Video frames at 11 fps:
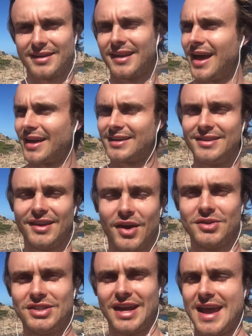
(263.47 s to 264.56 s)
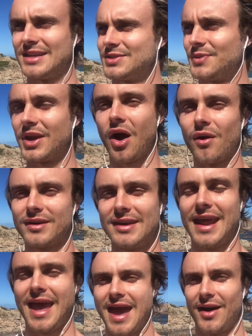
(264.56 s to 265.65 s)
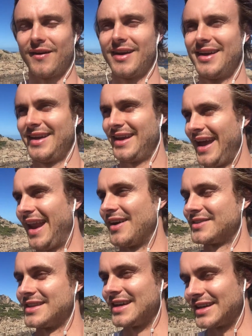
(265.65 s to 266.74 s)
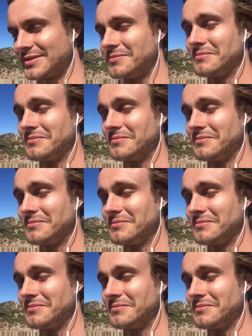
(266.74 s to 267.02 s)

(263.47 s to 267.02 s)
Like, no chance. We're going now. And I was like,